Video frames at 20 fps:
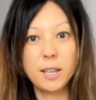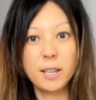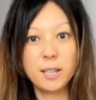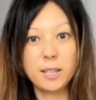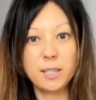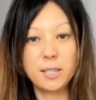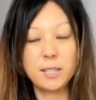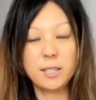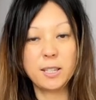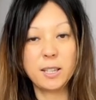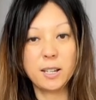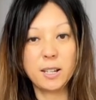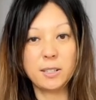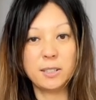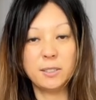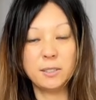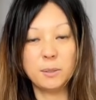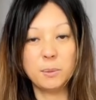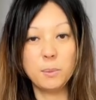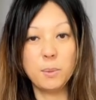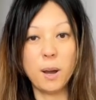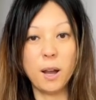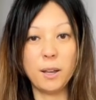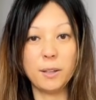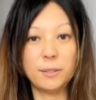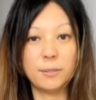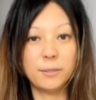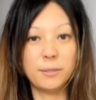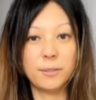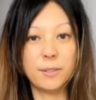his current
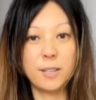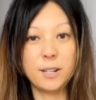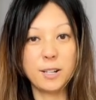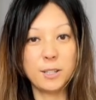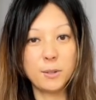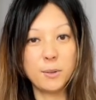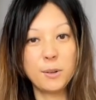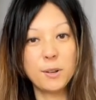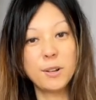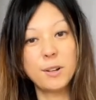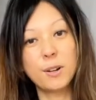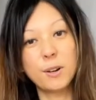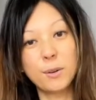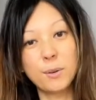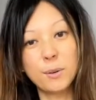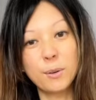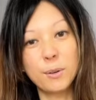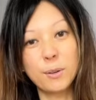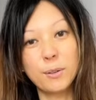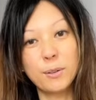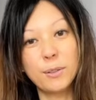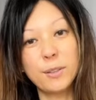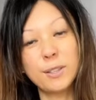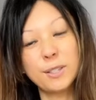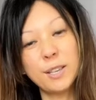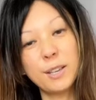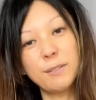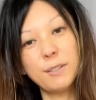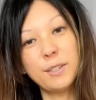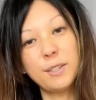wife, the little girl, the
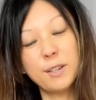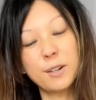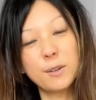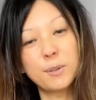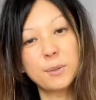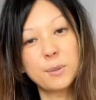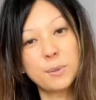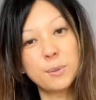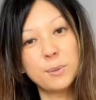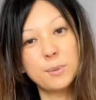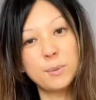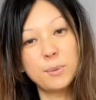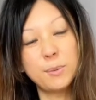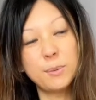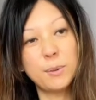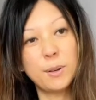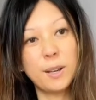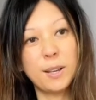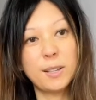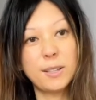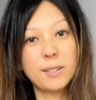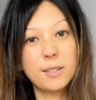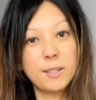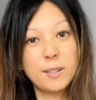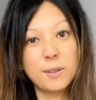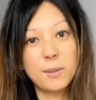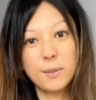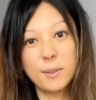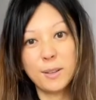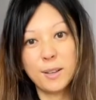7-year-old who has
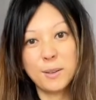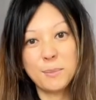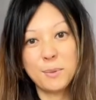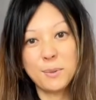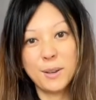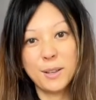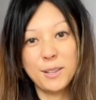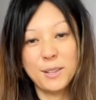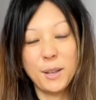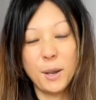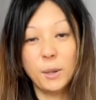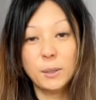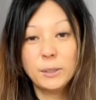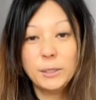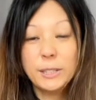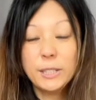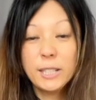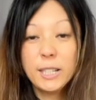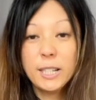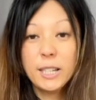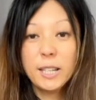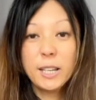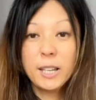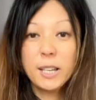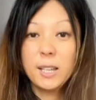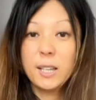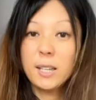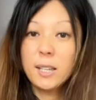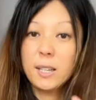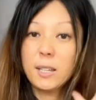grown up right now.
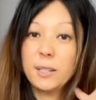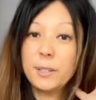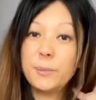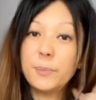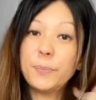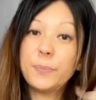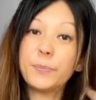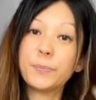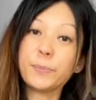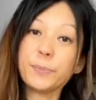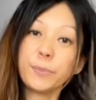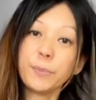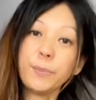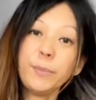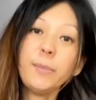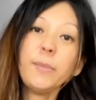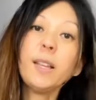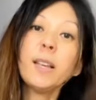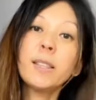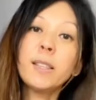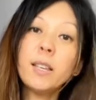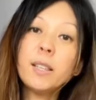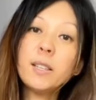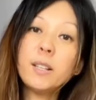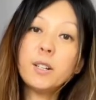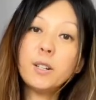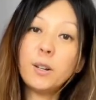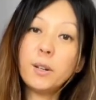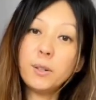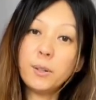And then the
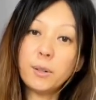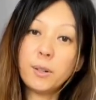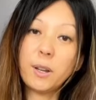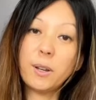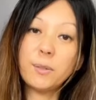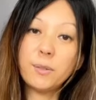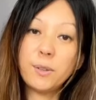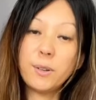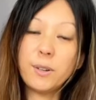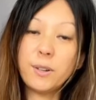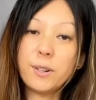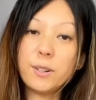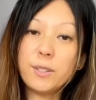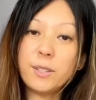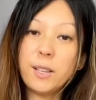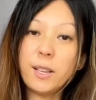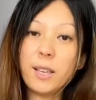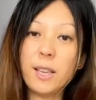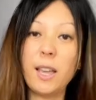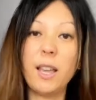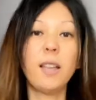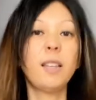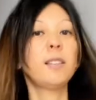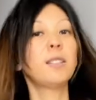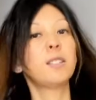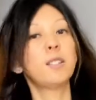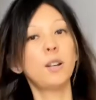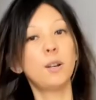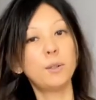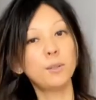royal counselors again
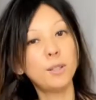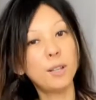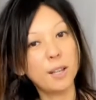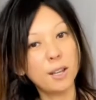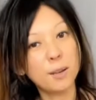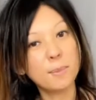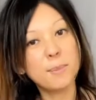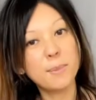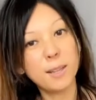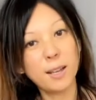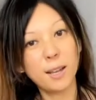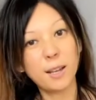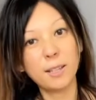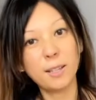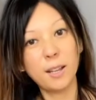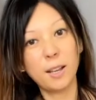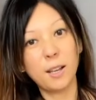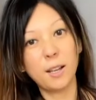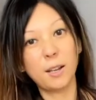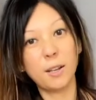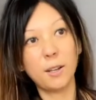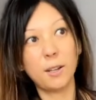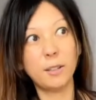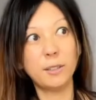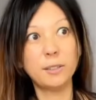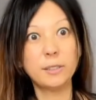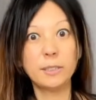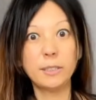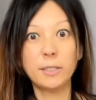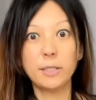told him that
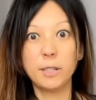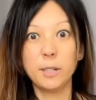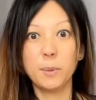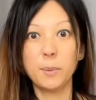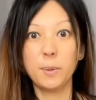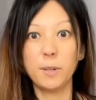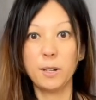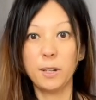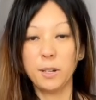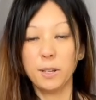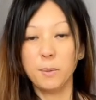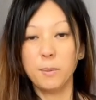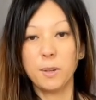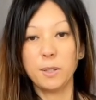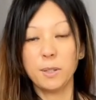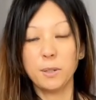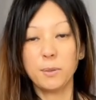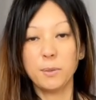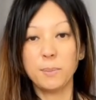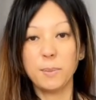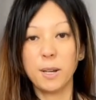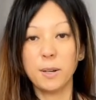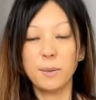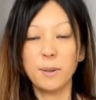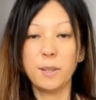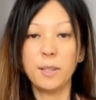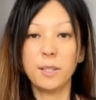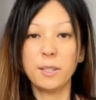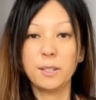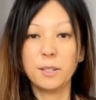when he wanted to marry
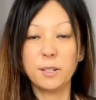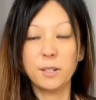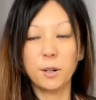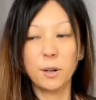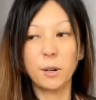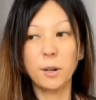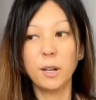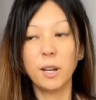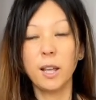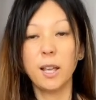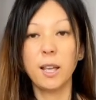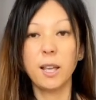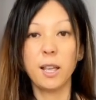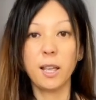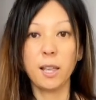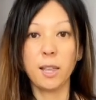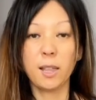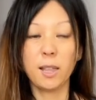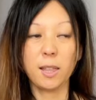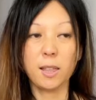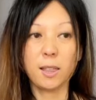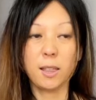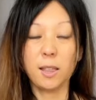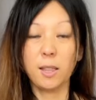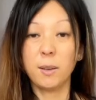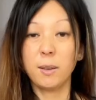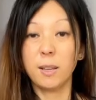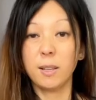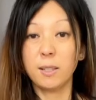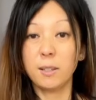this girl,
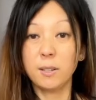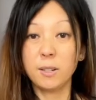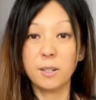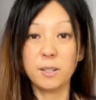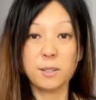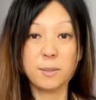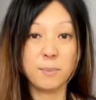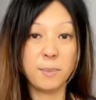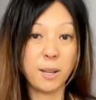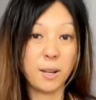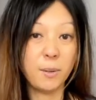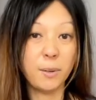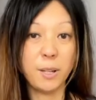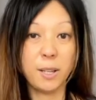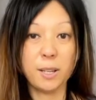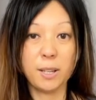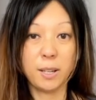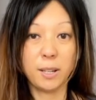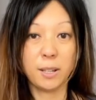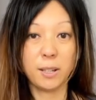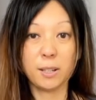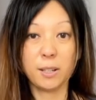you cannot just marry